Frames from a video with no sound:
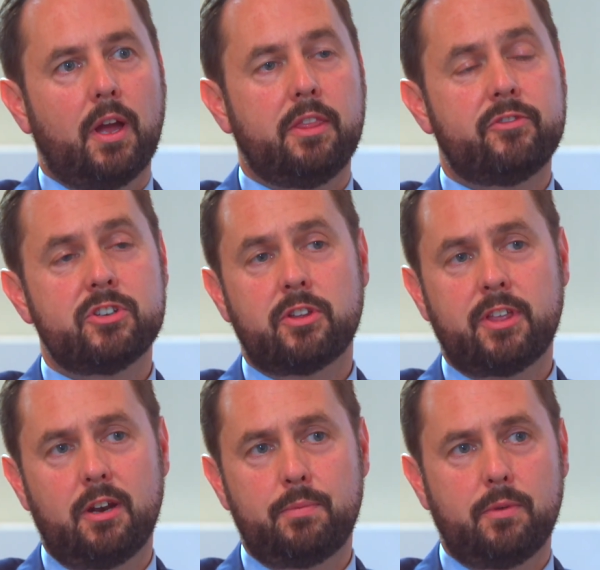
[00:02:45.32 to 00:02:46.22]
And the
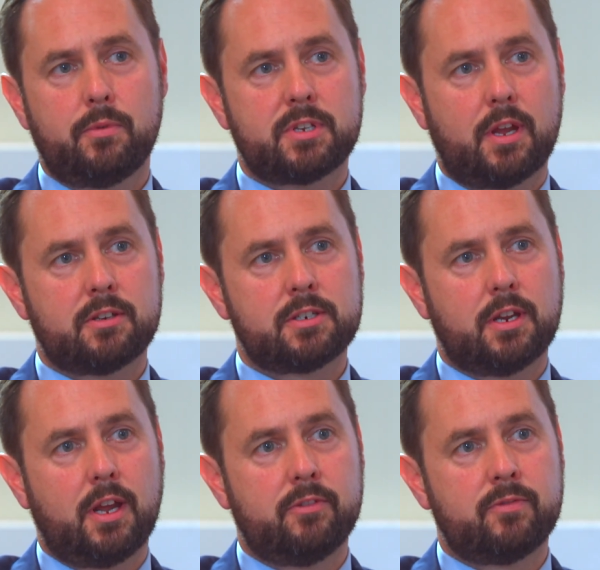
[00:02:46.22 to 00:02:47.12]
physiotherapy, was that
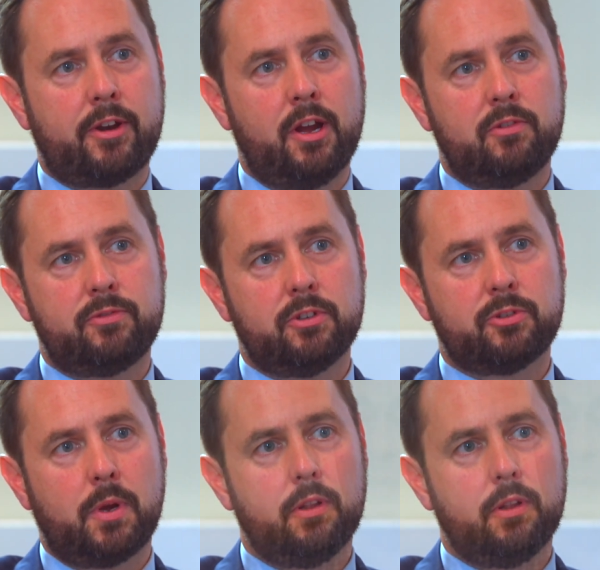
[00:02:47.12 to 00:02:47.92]
very helpful as